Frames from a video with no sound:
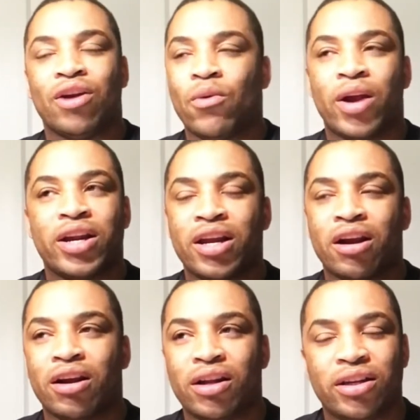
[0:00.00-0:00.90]
Nowhere
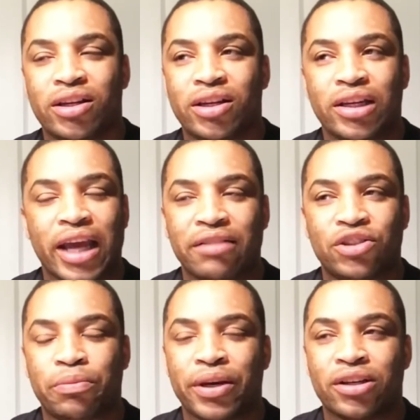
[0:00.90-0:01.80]
near
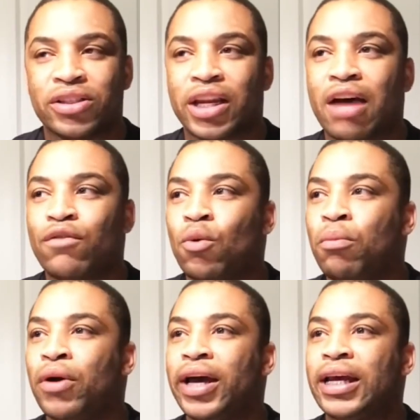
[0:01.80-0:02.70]
Dave Chappelle's
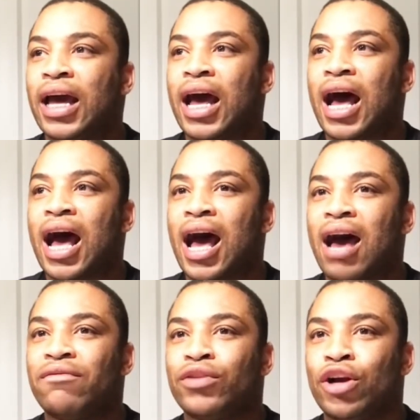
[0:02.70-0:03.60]
level, but
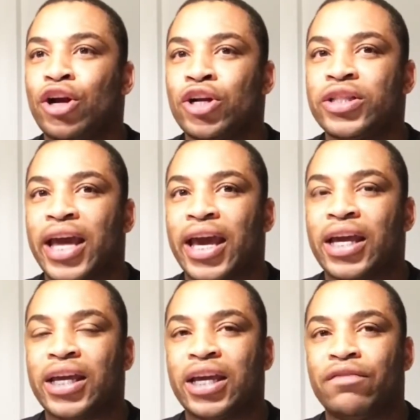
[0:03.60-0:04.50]
I've learned
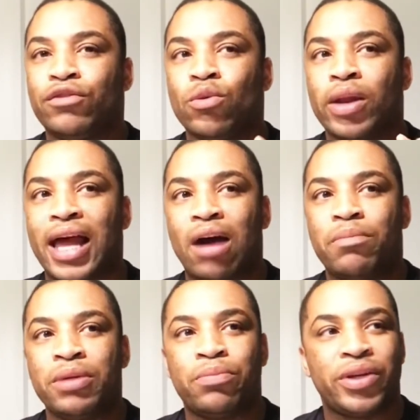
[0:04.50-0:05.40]
that if you
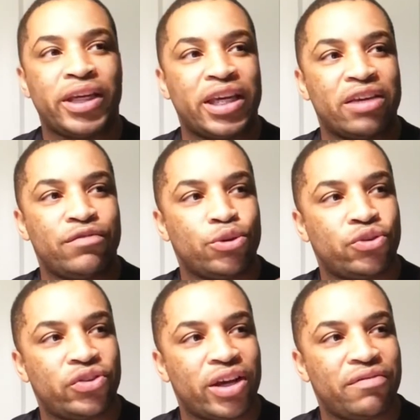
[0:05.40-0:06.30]
allow people to
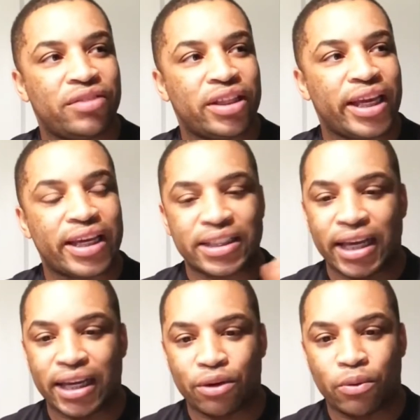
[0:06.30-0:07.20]
give you stuff, then they
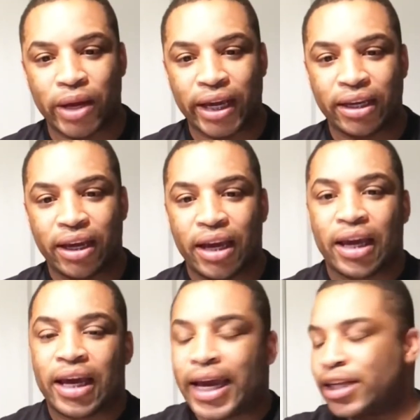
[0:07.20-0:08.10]
can take it away.
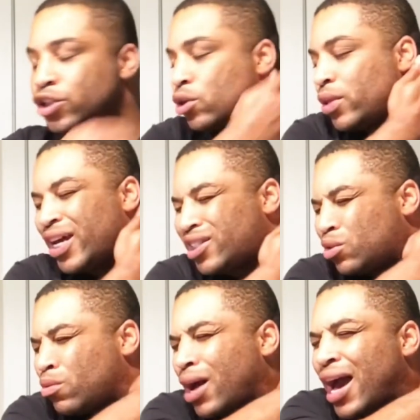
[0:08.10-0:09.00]
And so
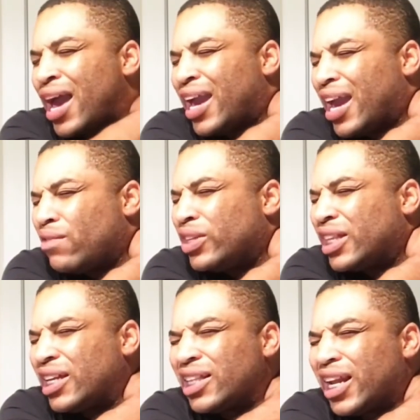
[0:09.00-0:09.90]
that's why
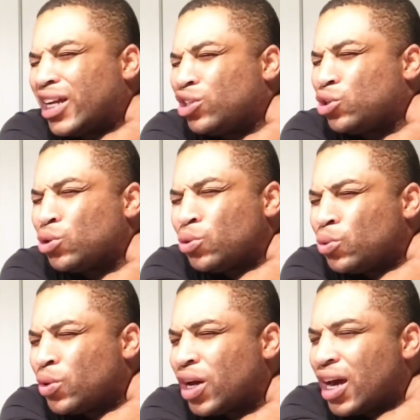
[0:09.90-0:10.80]
everything that I
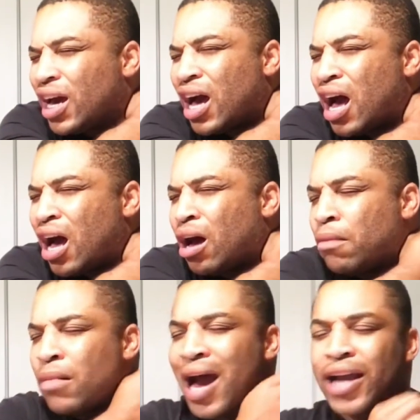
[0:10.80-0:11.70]
do,
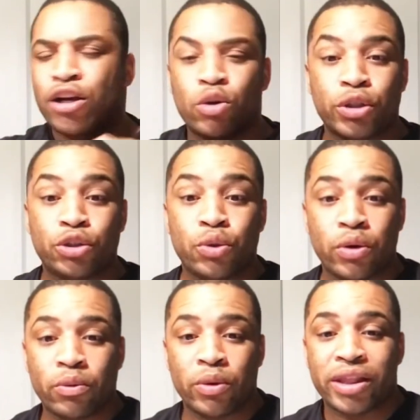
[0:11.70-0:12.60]
I go
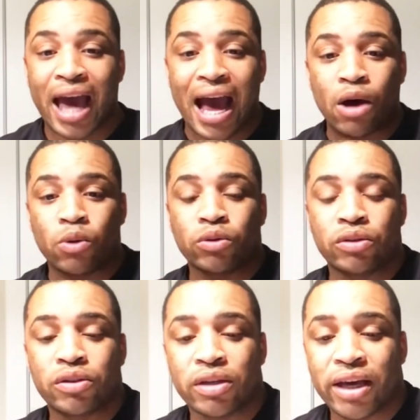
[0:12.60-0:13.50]
into it
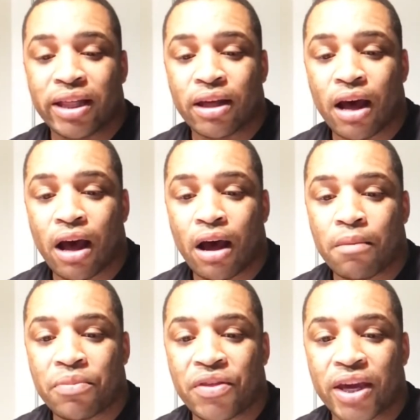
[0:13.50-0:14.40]
without
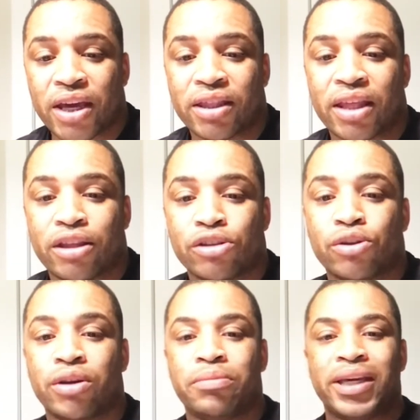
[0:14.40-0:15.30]
thinking
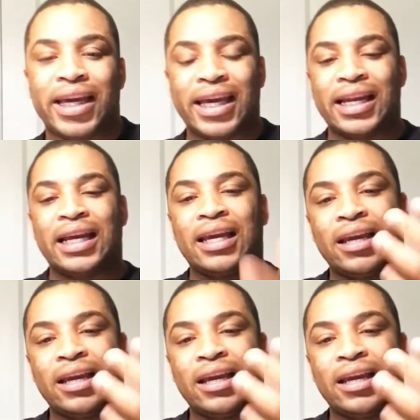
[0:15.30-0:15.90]
that there's going to be